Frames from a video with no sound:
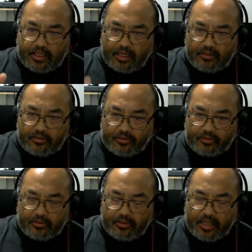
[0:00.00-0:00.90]

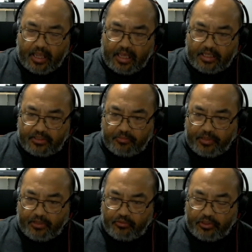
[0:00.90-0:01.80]
Kelleher asked
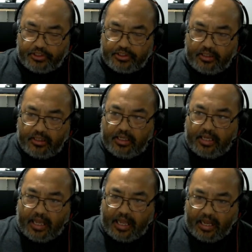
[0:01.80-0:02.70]
Ben Rich
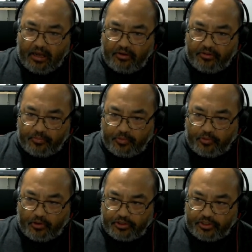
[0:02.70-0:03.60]
how the
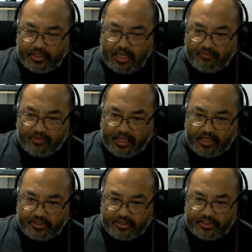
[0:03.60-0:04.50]
propulsion,
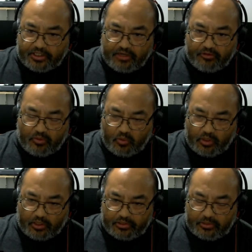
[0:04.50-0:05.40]
navigation, et cetera,
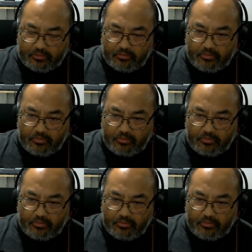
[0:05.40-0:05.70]
works.